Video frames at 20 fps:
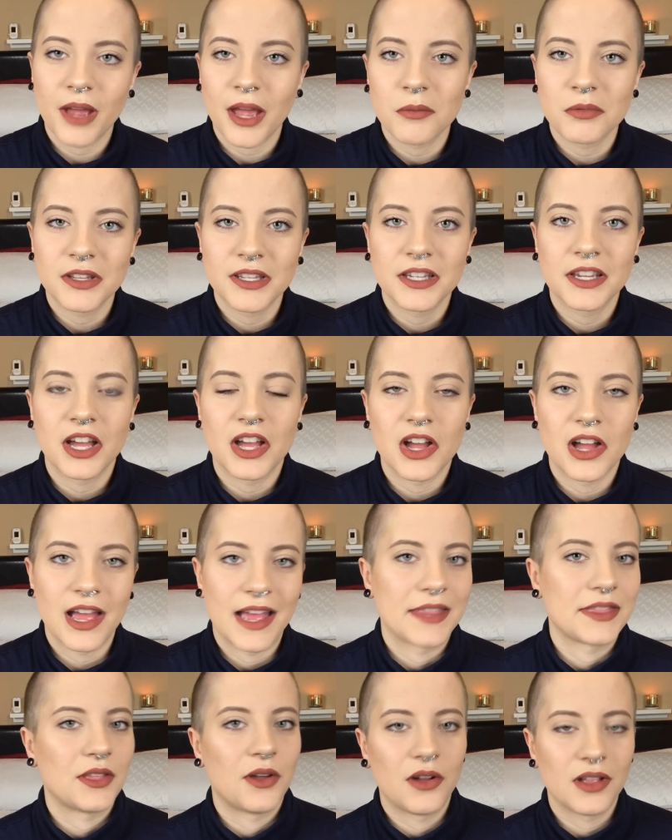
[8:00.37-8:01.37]
babbling
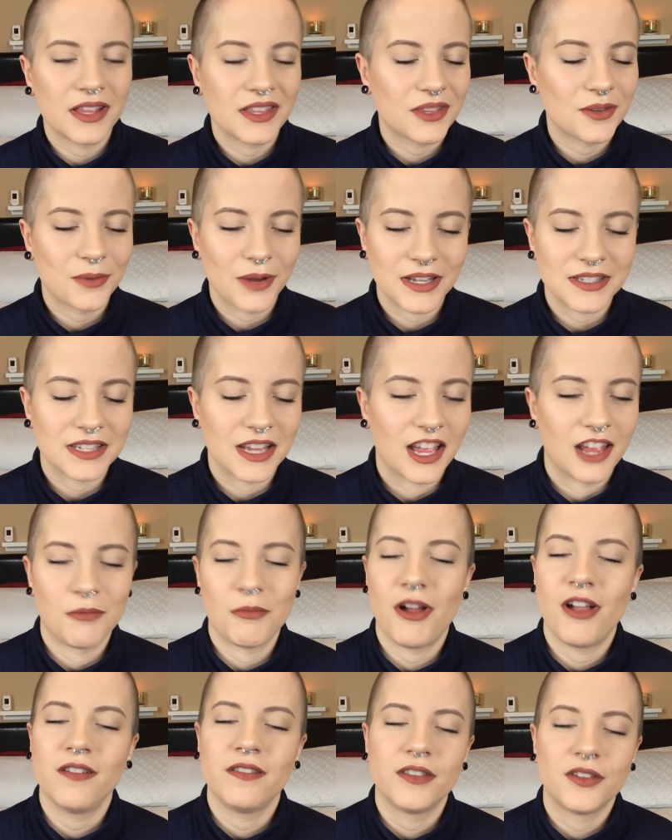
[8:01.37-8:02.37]
all at the right time.
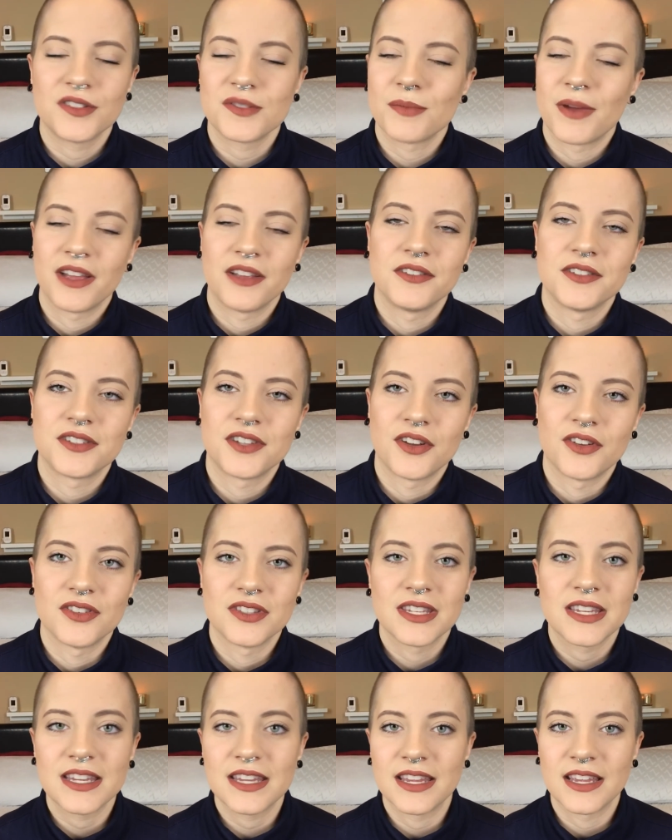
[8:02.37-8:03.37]
All of those
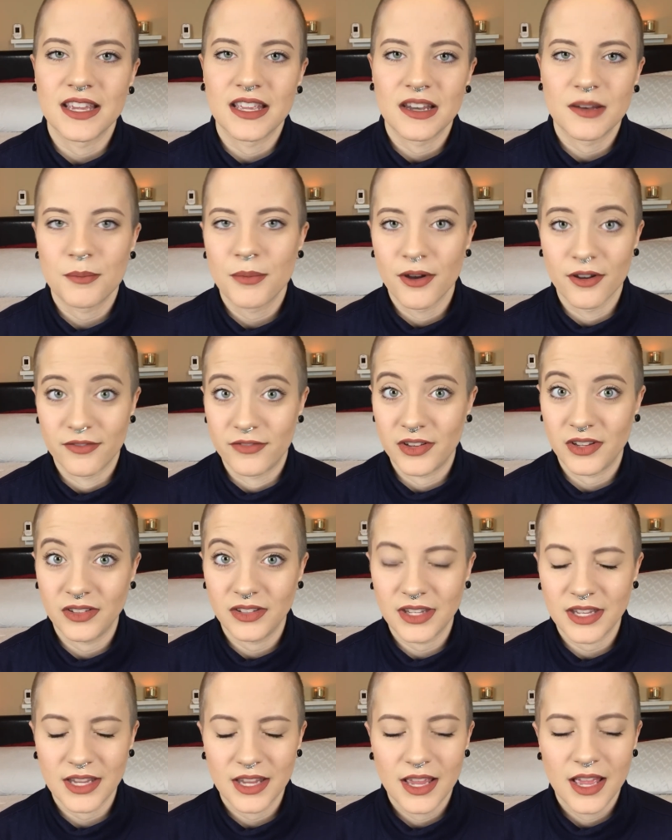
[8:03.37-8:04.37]
milestones he hit
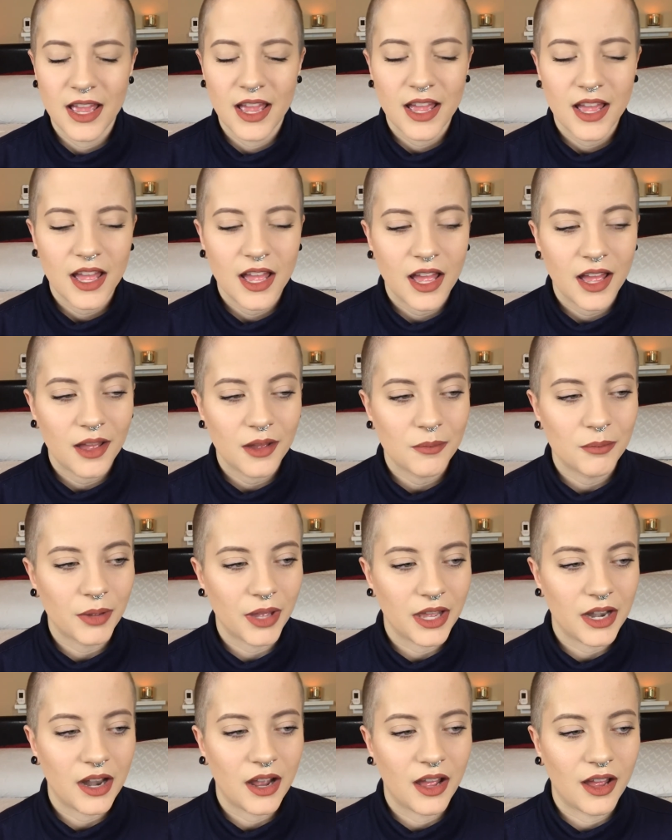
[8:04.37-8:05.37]
perfectly.
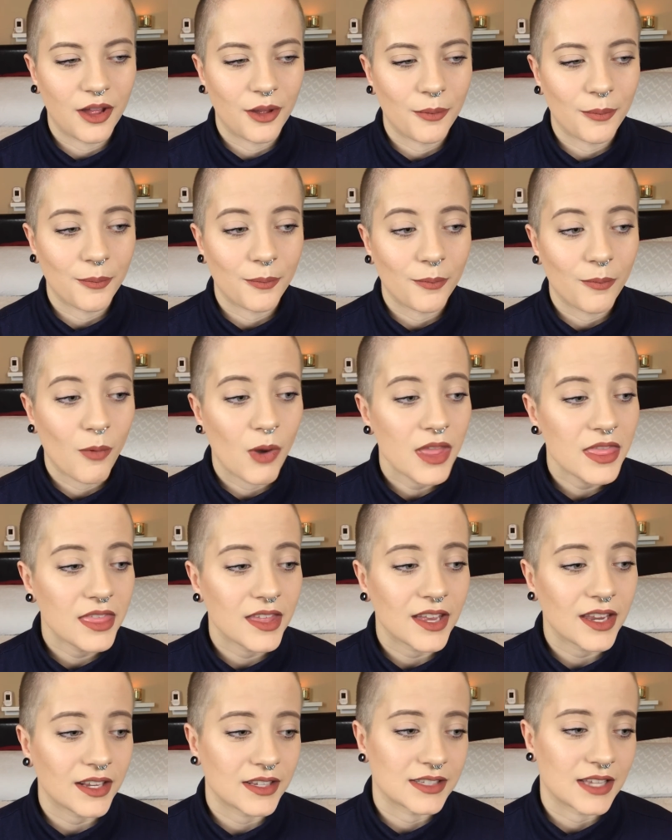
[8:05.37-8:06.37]
But one
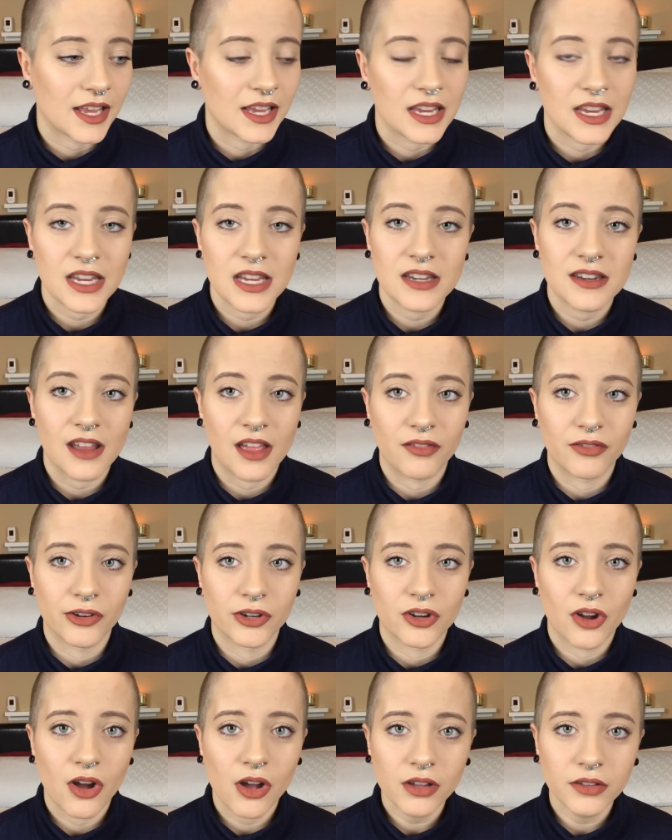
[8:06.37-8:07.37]
thing is that he never
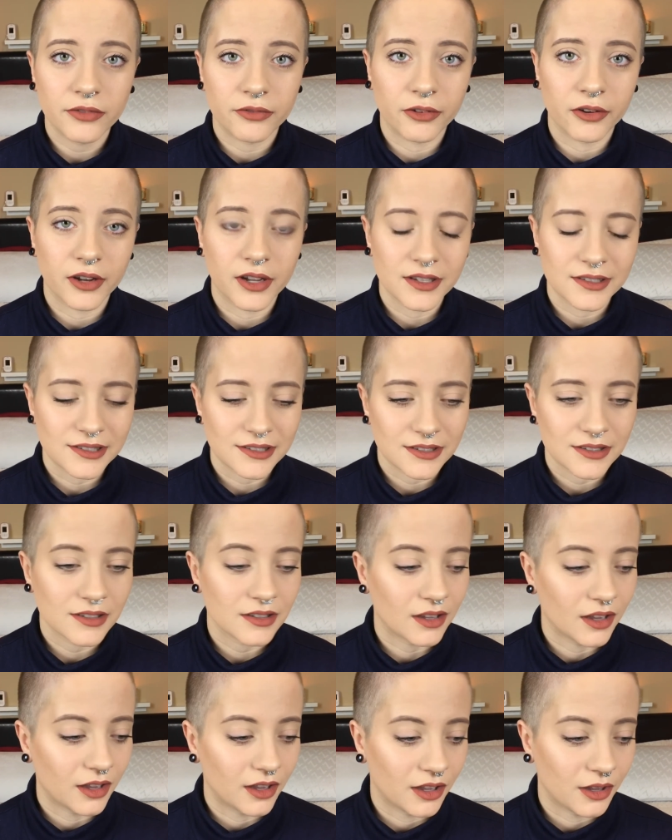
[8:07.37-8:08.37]
called for us.
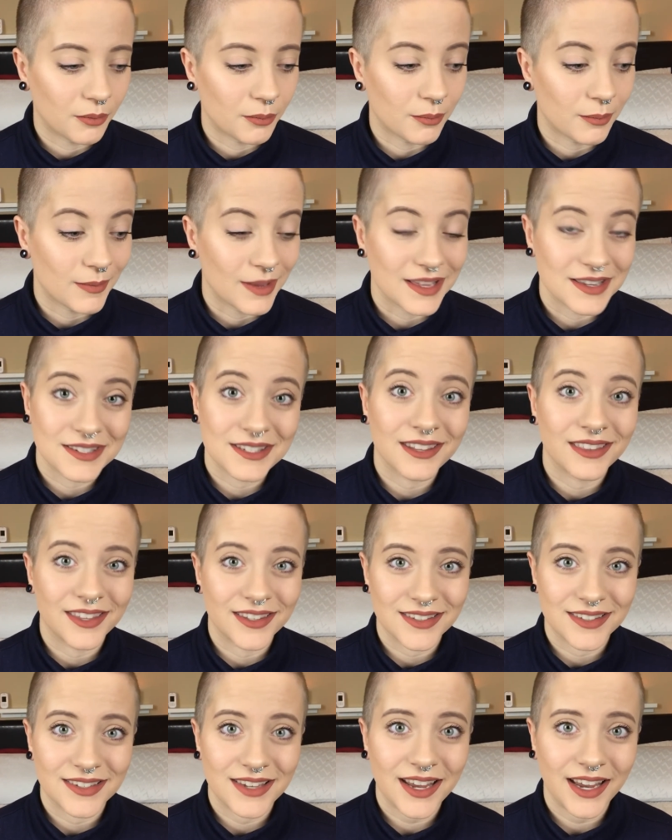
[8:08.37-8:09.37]
And to
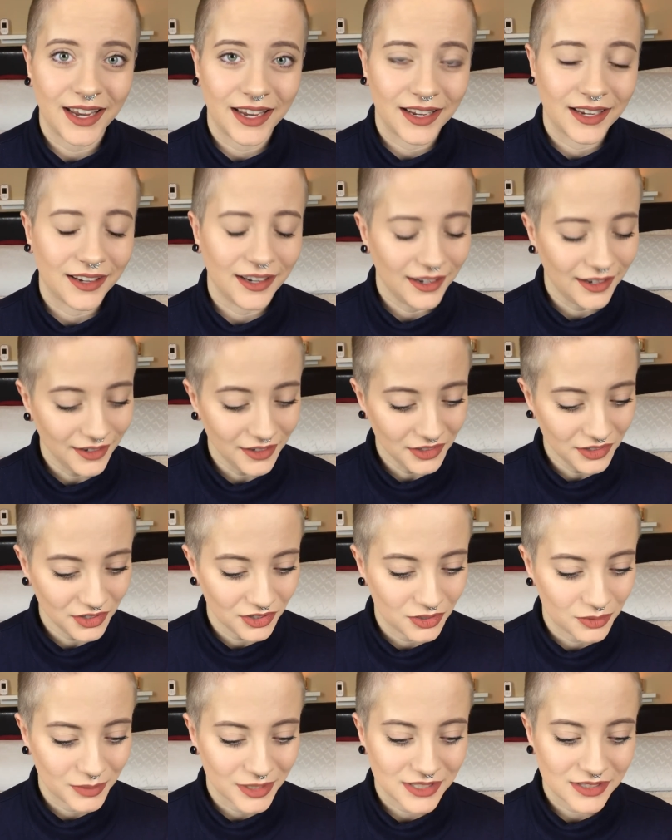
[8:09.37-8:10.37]
this day, you
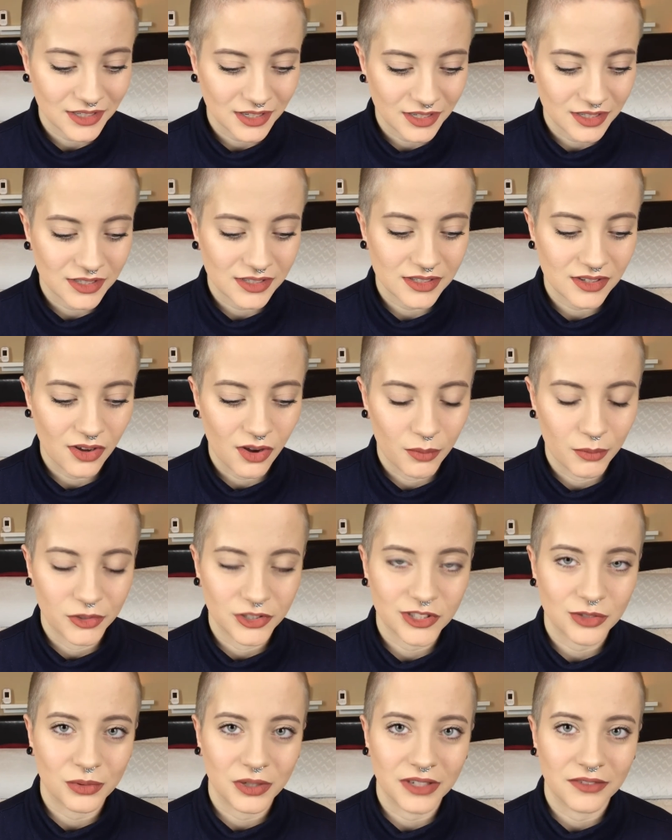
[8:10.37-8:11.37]
know, my son is
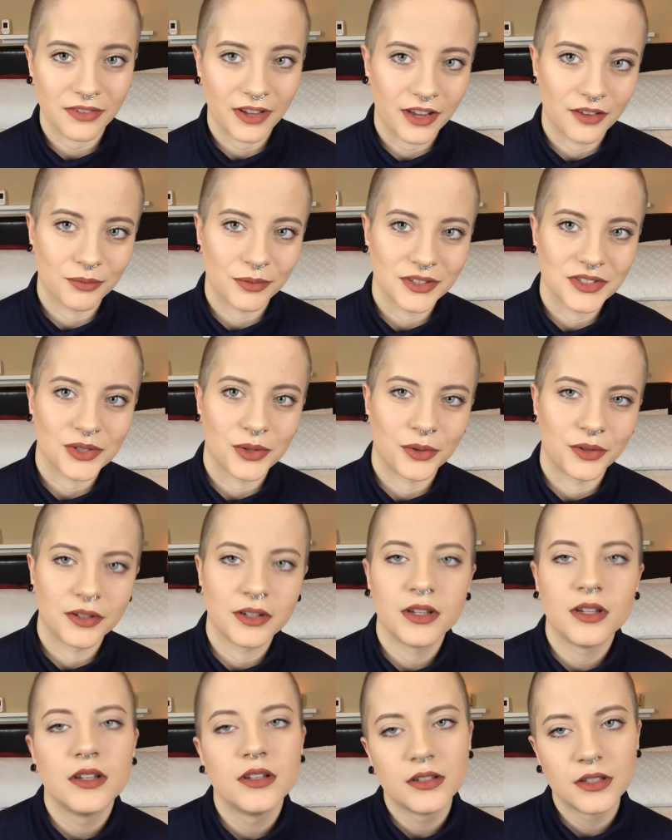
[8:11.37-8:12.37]
almost 25 months old,
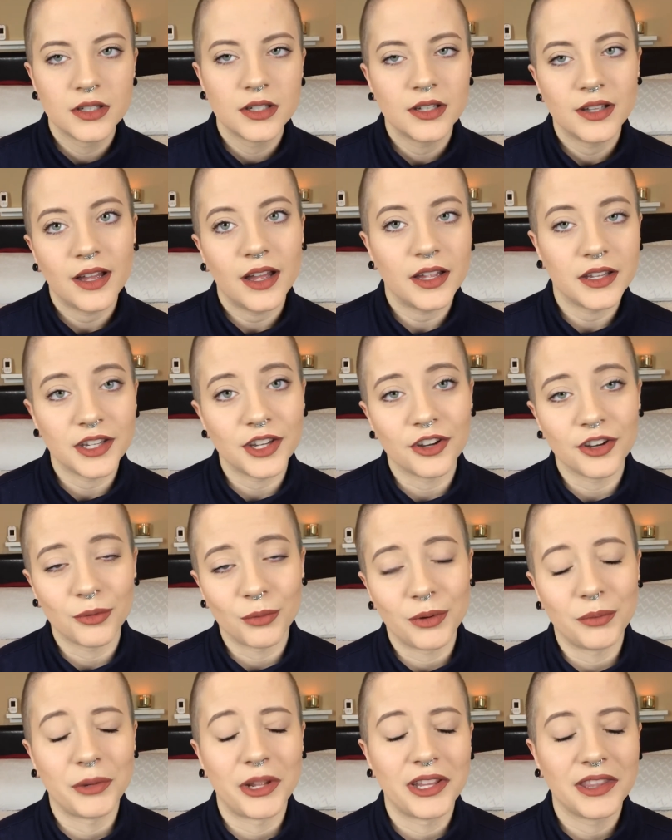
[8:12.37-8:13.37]
a year and
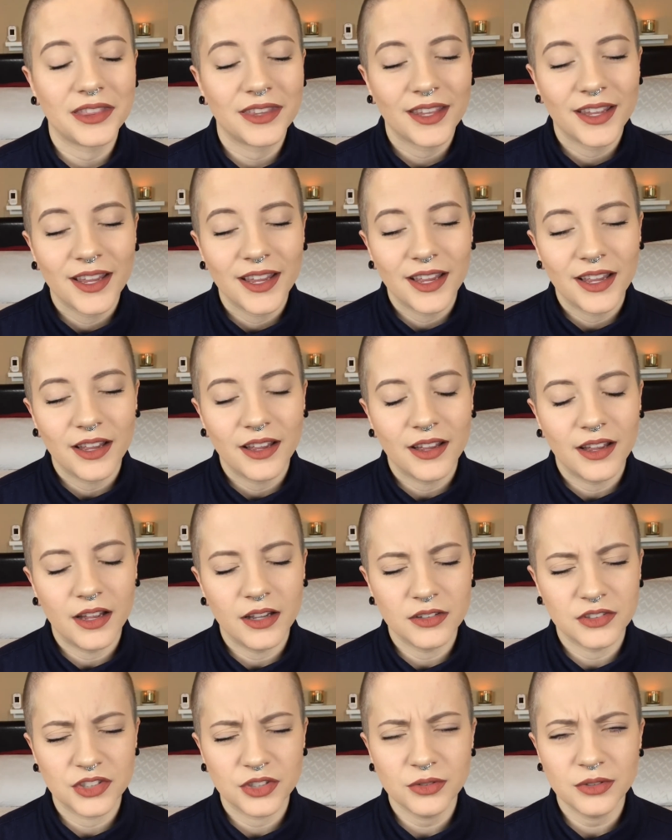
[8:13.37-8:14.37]
1 month,
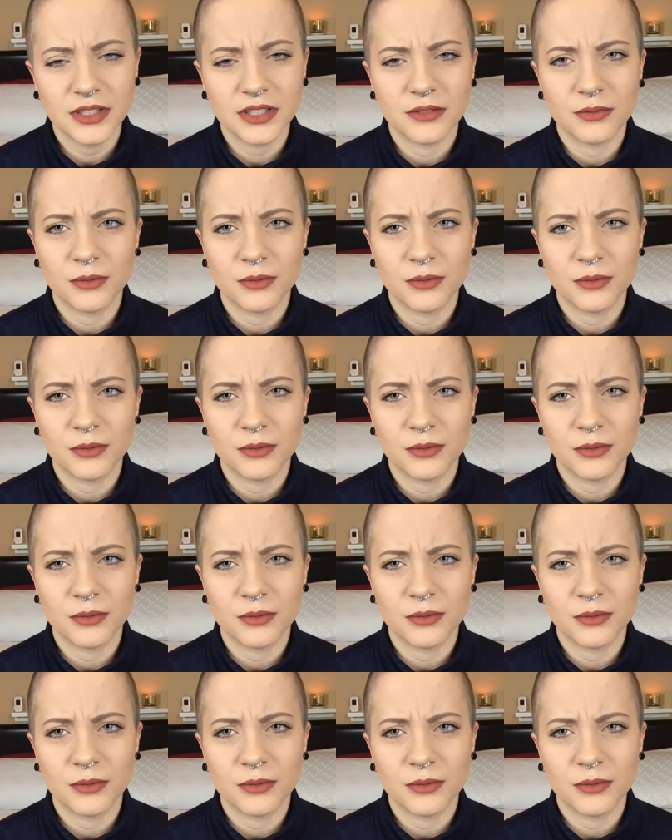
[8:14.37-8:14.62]
2